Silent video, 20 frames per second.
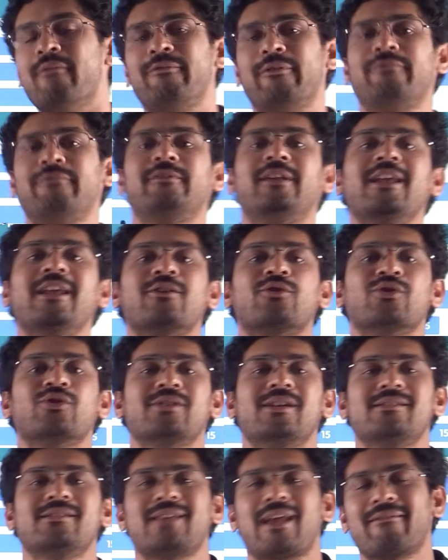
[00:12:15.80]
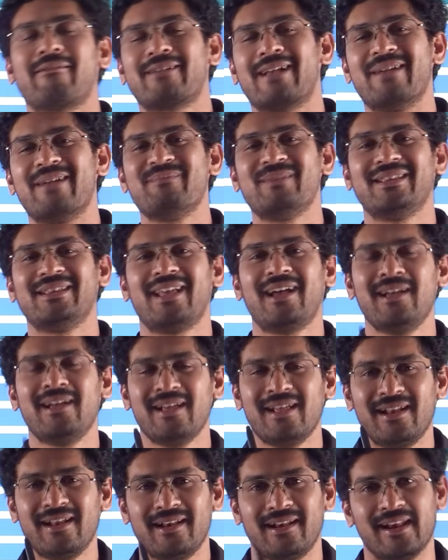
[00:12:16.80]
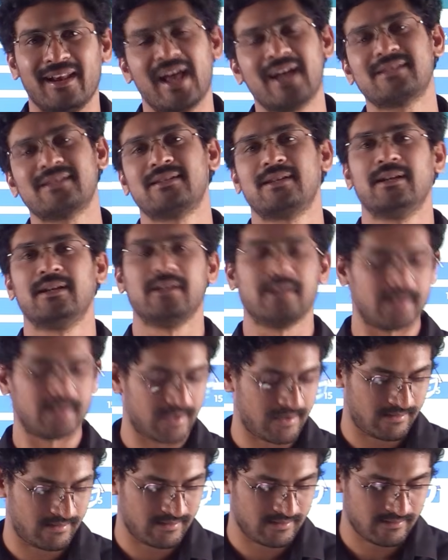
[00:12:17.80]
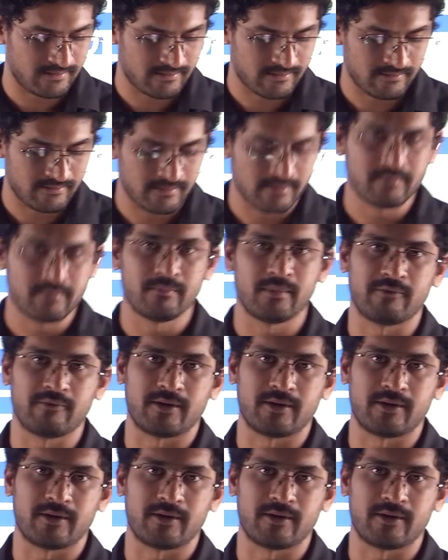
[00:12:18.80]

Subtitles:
50 questions have come in the last 10 years, my